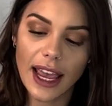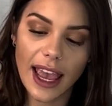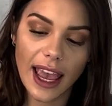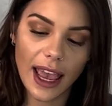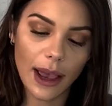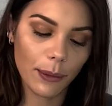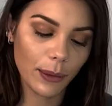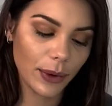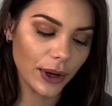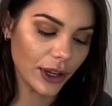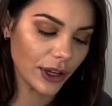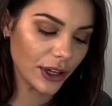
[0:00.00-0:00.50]
and
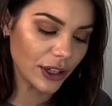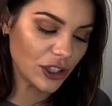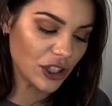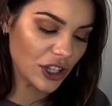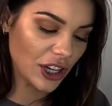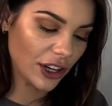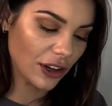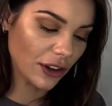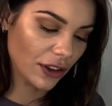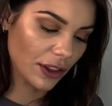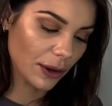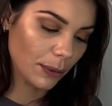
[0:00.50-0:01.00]
we're going to
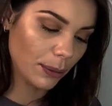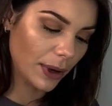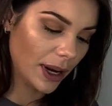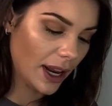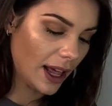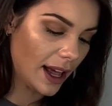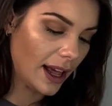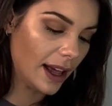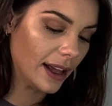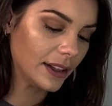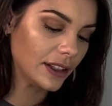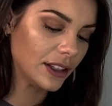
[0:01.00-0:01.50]
check on the
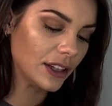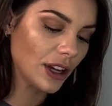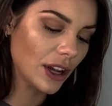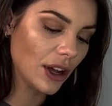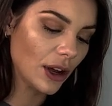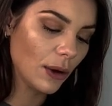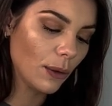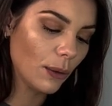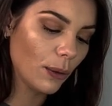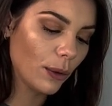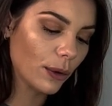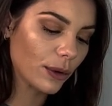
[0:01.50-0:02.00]
plant,
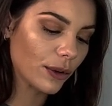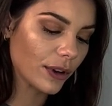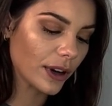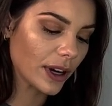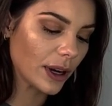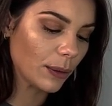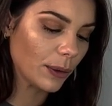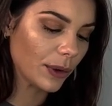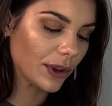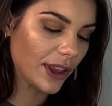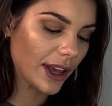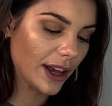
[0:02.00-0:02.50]
watering it
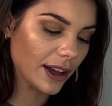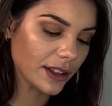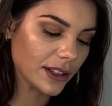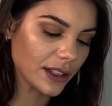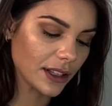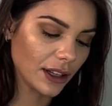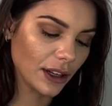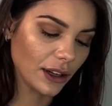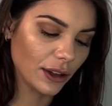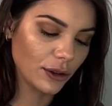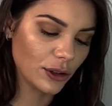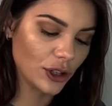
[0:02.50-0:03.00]
with our
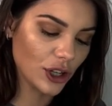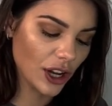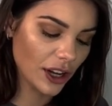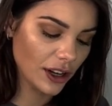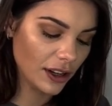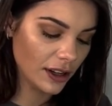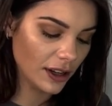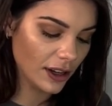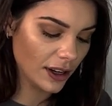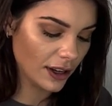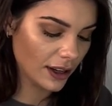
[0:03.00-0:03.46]
solution